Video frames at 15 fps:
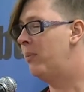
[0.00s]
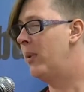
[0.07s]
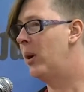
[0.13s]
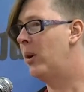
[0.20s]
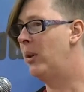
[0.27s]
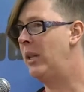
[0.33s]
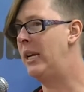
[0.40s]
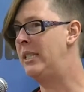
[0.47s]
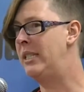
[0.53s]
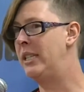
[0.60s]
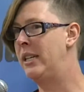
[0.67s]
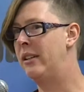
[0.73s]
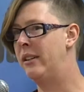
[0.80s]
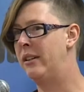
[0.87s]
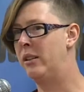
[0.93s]
whole
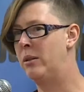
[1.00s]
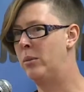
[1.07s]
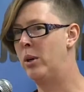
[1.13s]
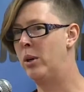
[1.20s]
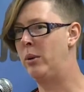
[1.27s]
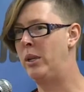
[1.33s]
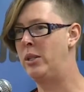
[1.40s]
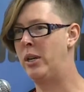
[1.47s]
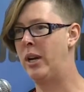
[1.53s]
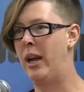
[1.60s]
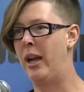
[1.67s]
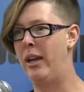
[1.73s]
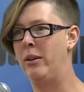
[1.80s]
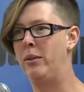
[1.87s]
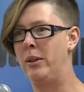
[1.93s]
idea that the more we
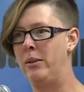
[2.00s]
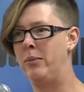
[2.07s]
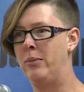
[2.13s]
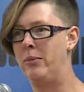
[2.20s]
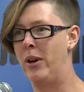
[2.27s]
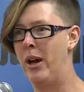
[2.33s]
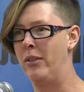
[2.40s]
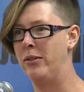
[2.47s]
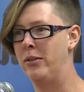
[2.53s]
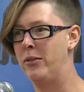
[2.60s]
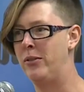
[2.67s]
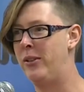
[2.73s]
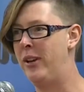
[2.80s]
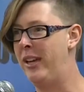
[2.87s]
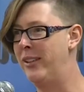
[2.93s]
try, we often
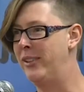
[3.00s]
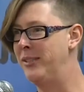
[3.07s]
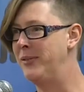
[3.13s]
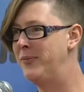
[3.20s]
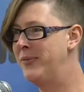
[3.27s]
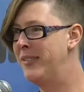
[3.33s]
fail.